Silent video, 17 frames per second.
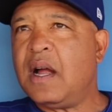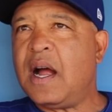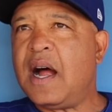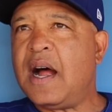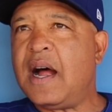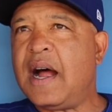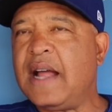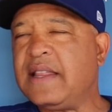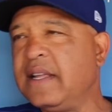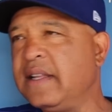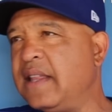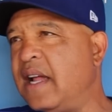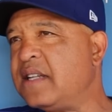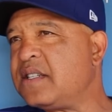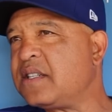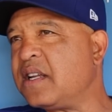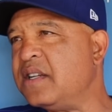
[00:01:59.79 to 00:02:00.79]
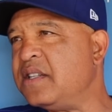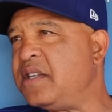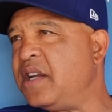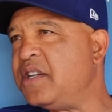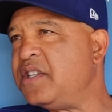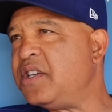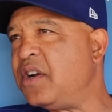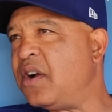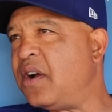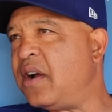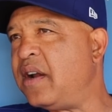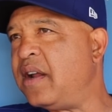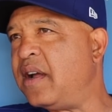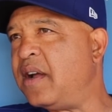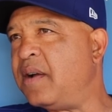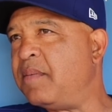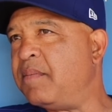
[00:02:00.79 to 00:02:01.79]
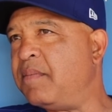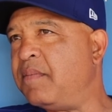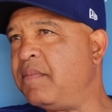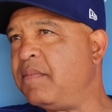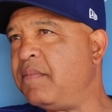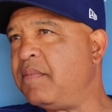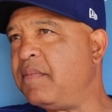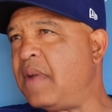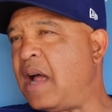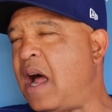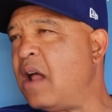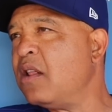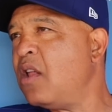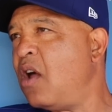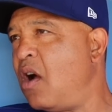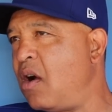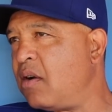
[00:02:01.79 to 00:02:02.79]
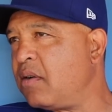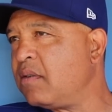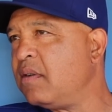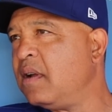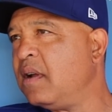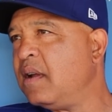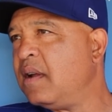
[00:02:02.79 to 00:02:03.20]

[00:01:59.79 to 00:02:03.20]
I think that's contingent on how long.